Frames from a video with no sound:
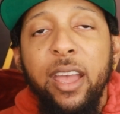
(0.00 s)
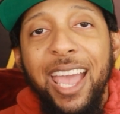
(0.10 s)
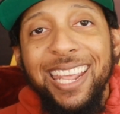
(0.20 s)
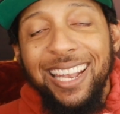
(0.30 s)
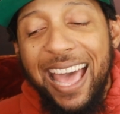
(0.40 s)

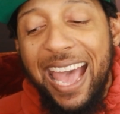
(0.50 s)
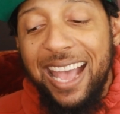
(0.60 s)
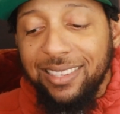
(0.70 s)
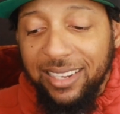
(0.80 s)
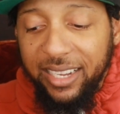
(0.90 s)
And
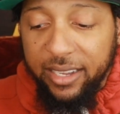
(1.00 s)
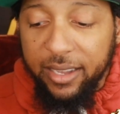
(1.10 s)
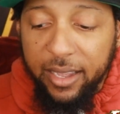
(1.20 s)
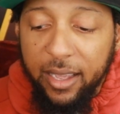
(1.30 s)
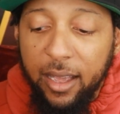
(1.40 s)
lastly,
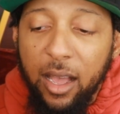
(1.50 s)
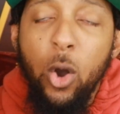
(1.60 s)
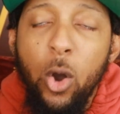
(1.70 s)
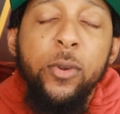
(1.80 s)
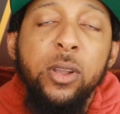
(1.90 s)

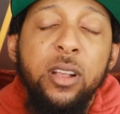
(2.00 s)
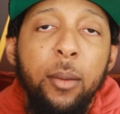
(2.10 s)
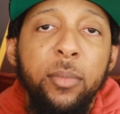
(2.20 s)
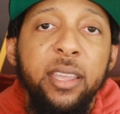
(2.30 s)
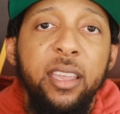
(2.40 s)

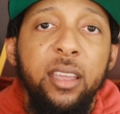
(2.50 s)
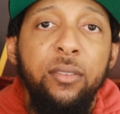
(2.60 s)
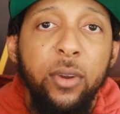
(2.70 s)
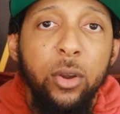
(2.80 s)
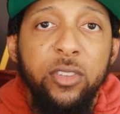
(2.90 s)
overcoming
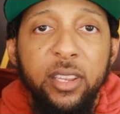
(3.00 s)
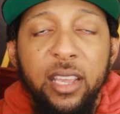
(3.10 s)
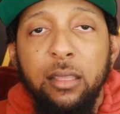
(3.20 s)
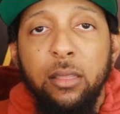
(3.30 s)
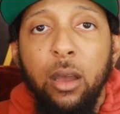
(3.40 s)
adversity
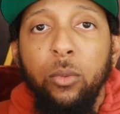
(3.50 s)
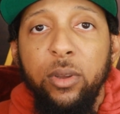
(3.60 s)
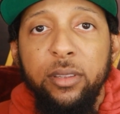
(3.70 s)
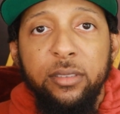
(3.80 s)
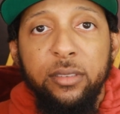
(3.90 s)
i thought
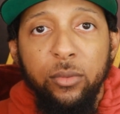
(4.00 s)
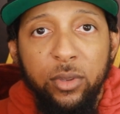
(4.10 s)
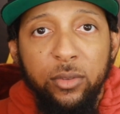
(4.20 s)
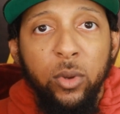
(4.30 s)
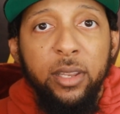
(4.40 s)
was
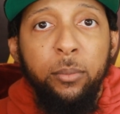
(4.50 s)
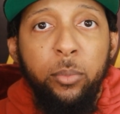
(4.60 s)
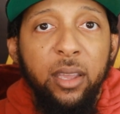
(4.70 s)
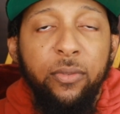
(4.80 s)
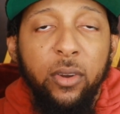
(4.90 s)
was really
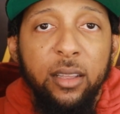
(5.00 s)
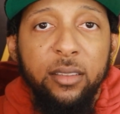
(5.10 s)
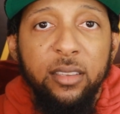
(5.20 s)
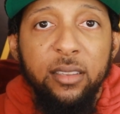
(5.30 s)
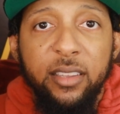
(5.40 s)
big for
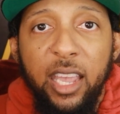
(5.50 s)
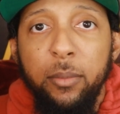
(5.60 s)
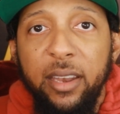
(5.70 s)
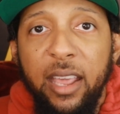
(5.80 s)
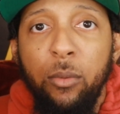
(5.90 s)
us in this
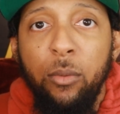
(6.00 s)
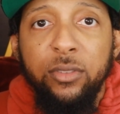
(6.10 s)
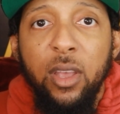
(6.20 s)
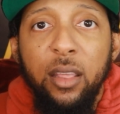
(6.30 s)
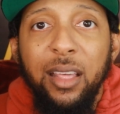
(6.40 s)
game and that
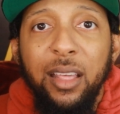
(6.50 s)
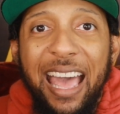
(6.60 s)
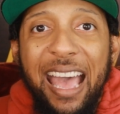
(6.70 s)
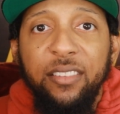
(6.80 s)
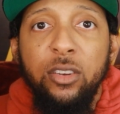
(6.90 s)
was the
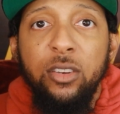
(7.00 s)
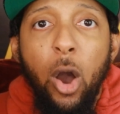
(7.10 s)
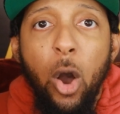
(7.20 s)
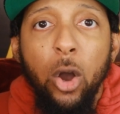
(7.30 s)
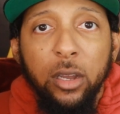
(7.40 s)
last
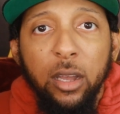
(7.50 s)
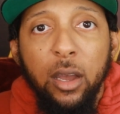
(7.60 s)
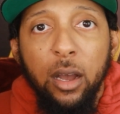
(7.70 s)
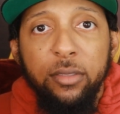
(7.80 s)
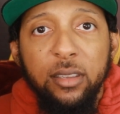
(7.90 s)
dog
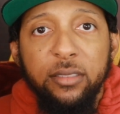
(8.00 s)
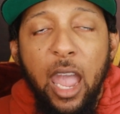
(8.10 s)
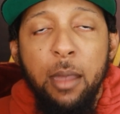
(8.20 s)
of this game